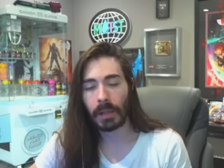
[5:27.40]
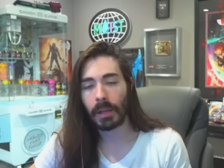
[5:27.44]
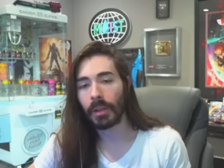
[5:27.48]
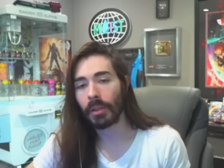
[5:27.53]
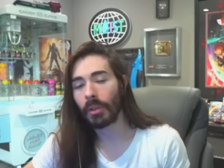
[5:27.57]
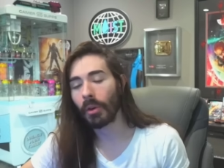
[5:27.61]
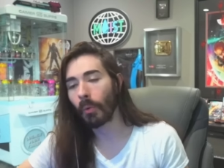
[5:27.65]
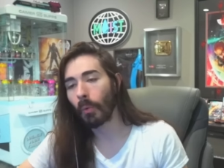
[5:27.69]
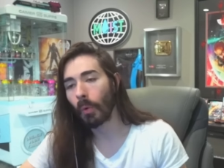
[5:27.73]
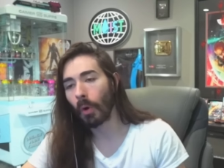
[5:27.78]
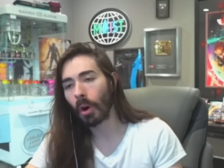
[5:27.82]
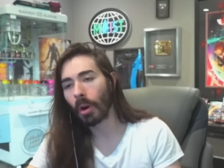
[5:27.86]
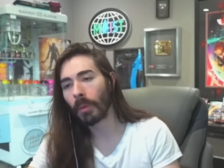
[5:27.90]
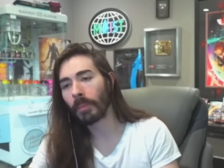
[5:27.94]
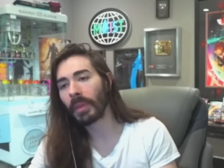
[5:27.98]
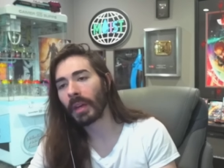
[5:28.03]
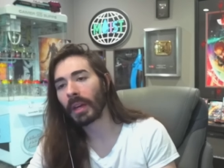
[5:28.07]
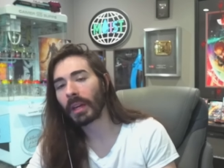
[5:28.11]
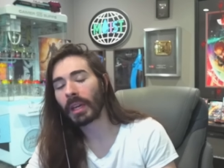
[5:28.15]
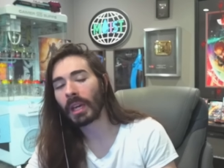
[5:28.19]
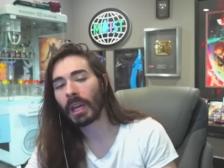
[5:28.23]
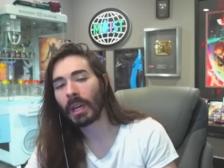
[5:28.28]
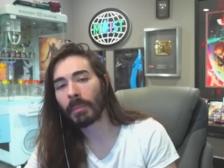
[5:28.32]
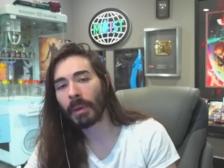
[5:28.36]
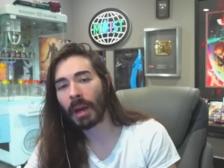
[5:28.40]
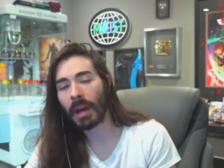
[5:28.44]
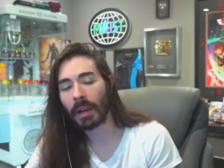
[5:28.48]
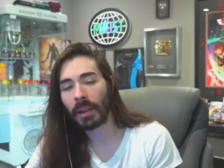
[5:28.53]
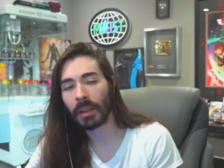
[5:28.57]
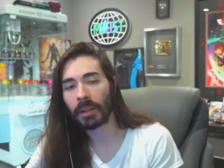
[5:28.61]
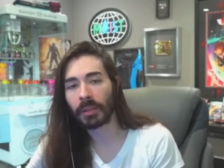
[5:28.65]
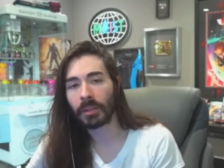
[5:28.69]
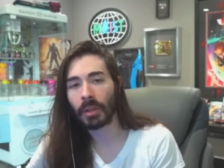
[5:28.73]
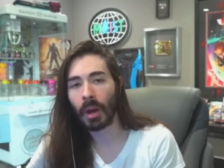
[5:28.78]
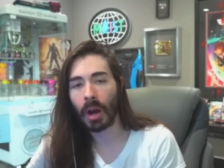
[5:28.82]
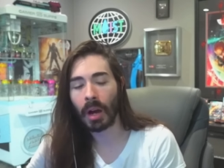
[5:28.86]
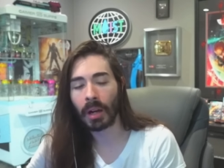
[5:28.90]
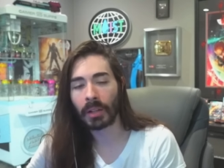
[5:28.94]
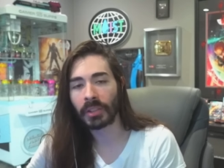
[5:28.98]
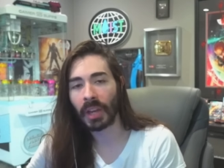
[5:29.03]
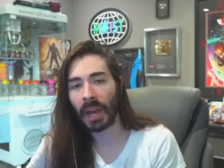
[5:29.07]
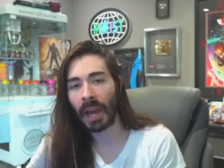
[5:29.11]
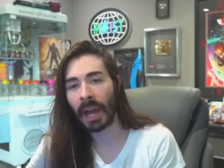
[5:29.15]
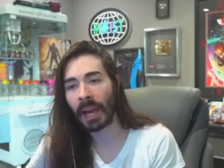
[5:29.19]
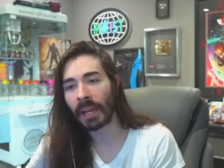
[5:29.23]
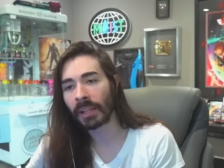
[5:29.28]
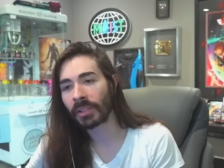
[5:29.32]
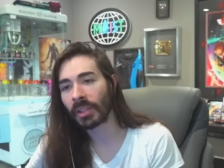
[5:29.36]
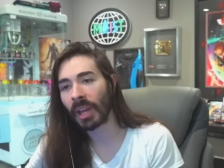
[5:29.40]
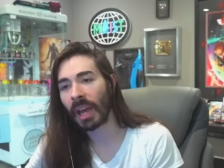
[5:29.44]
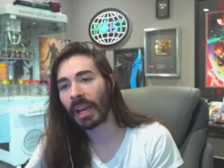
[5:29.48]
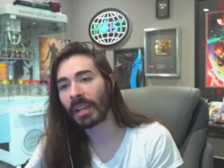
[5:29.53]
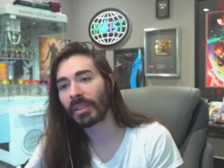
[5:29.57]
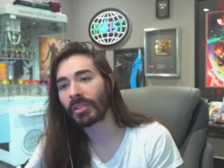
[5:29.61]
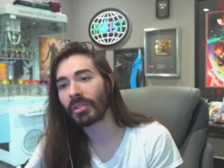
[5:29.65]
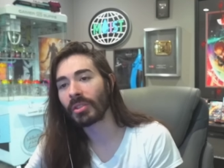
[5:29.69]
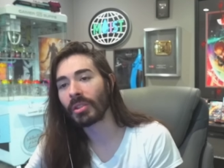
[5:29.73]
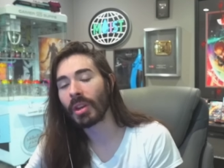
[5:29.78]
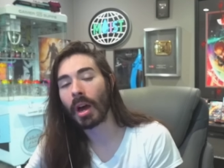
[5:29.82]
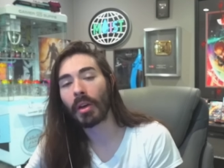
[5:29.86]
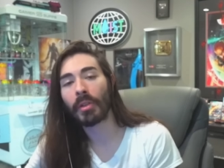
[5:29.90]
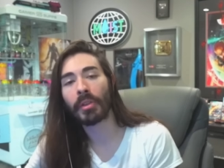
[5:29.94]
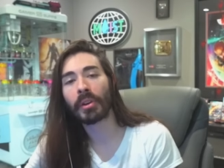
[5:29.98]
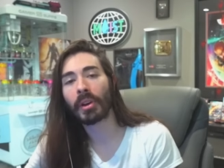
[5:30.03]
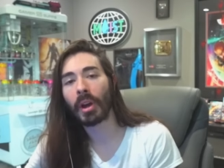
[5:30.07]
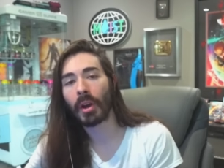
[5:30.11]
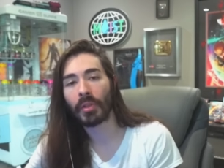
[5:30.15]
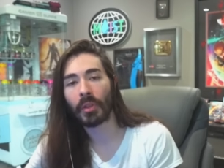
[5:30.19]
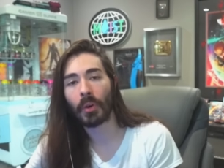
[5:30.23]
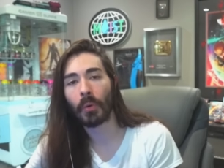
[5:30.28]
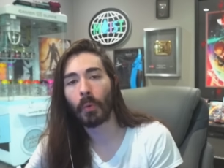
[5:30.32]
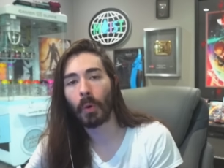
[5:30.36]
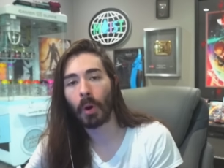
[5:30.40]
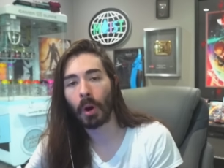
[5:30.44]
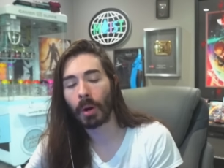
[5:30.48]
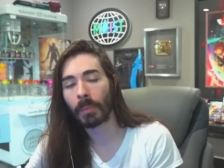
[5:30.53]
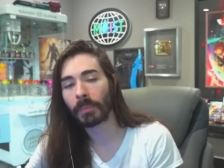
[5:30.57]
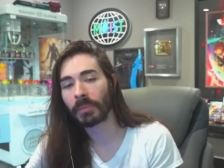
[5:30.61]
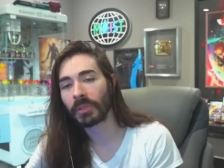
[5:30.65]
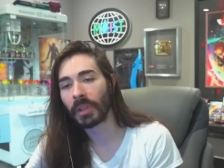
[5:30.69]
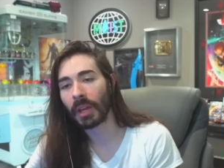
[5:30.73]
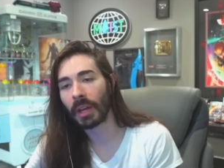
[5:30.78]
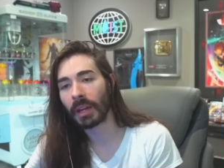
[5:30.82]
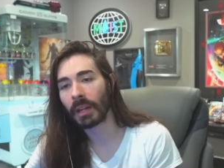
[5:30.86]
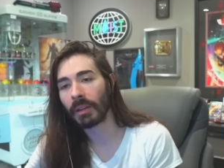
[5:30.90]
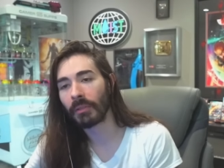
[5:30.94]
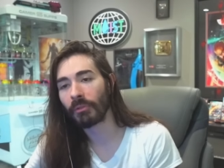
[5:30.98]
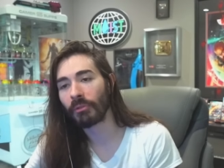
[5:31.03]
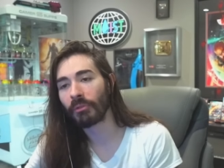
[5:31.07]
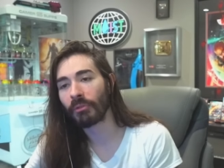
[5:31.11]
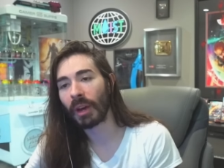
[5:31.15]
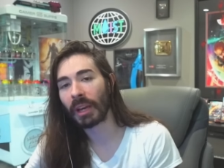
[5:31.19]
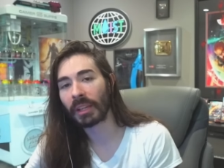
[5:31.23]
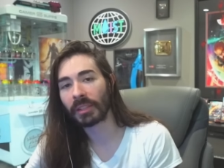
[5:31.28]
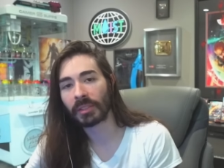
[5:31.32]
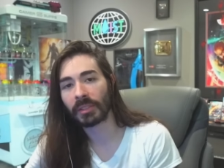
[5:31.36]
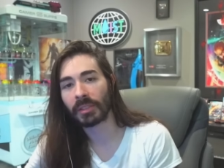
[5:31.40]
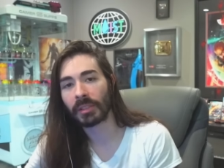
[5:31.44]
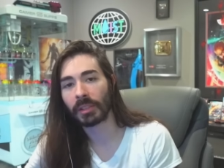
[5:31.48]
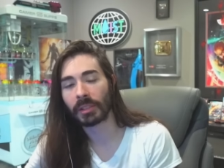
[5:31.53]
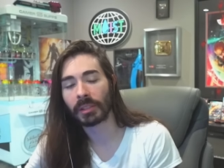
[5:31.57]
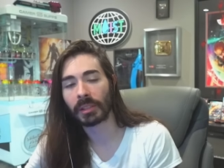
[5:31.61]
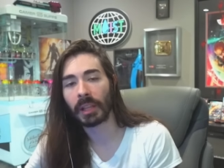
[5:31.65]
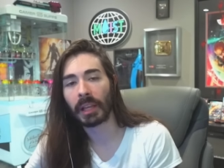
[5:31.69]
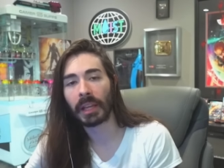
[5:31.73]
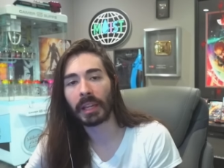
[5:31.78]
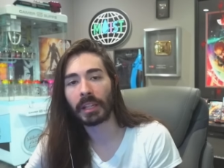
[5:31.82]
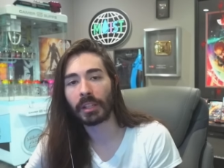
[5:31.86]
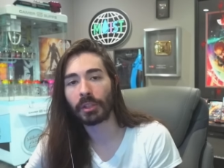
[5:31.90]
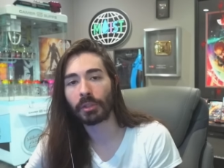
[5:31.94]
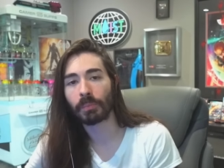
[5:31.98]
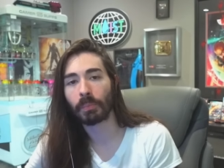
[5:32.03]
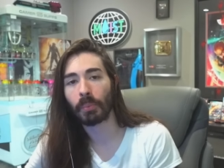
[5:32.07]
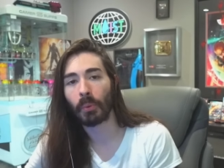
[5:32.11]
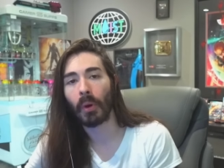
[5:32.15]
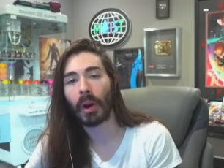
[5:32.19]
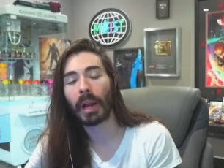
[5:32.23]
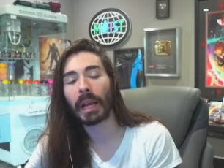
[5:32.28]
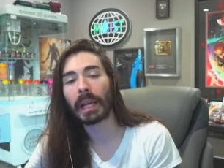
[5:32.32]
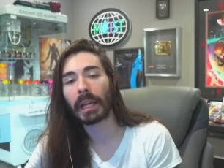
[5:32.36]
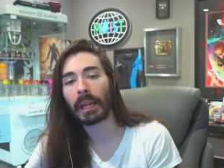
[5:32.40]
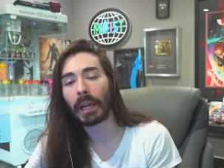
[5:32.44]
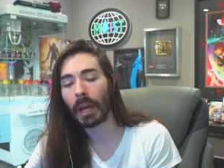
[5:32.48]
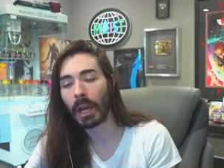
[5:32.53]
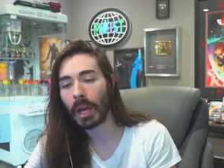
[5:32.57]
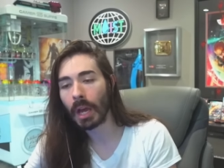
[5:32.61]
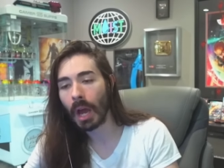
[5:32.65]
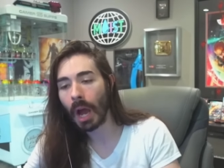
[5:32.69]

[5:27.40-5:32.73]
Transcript: The worm that came out of the dog's ass has nothing on the worms that infest this lady's brain.